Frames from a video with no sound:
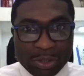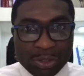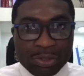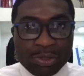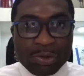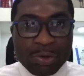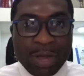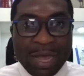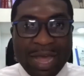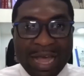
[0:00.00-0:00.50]

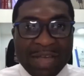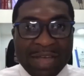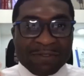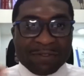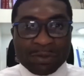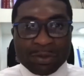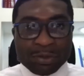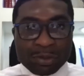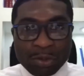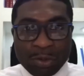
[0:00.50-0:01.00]
You have
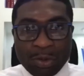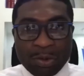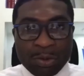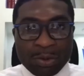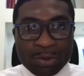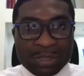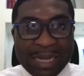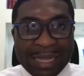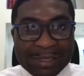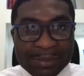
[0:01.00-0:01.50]
to
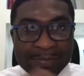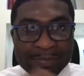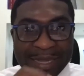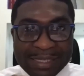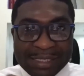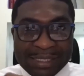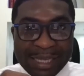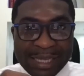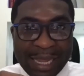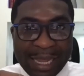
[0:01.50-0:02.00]
know that my
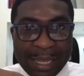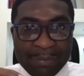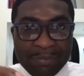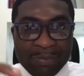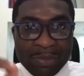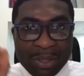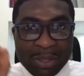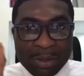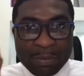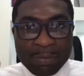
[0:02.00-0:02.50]
time
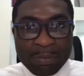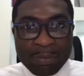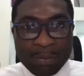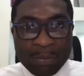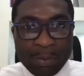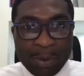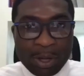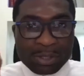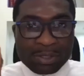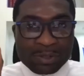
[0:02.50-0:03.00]

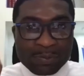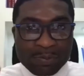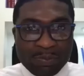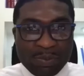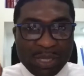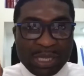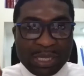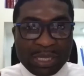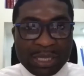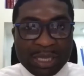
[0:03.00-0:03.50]
must
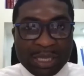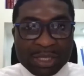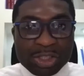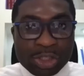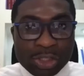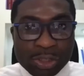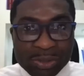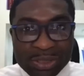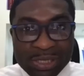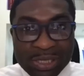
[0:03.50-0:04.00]
be
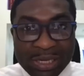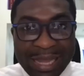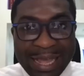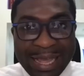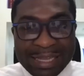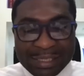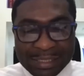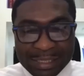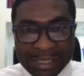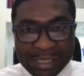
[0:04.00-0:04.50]

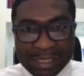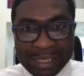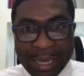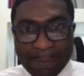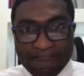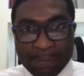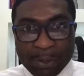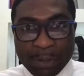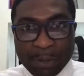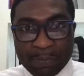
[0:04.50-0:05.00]
utilized in the
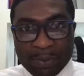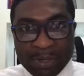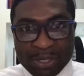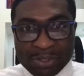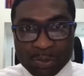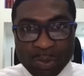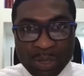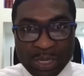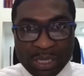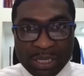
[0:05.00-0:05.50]

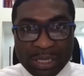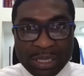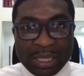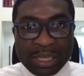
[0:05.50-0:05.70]
appropriate way.